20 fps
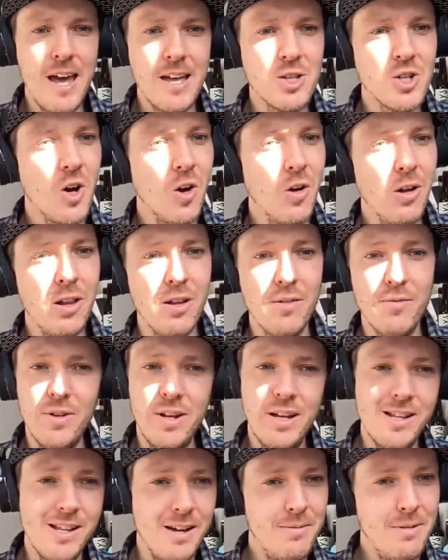Chocolate,
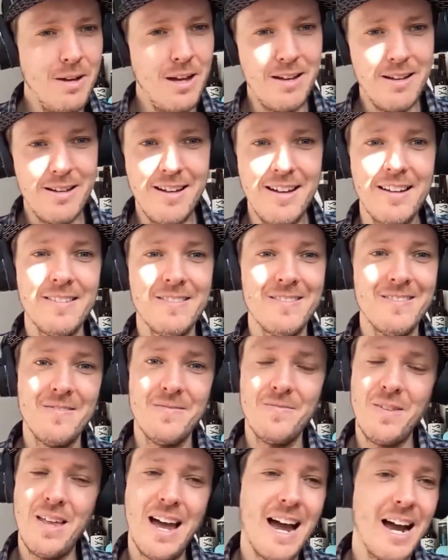vanilla.
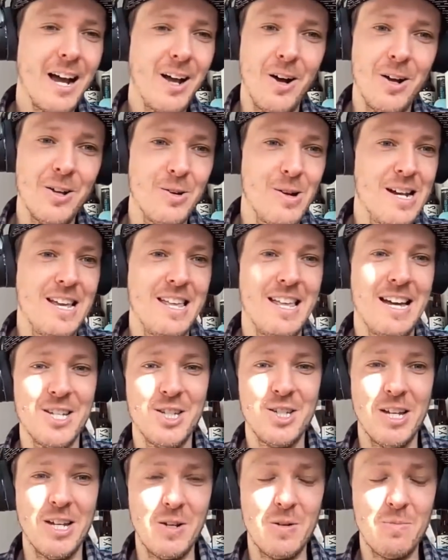I can't do any of that
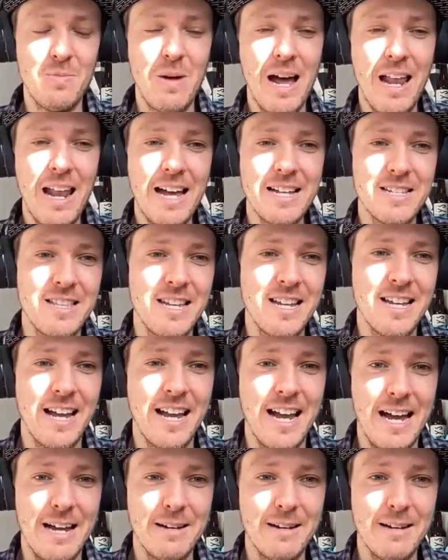shit, dude, but I like to think I can.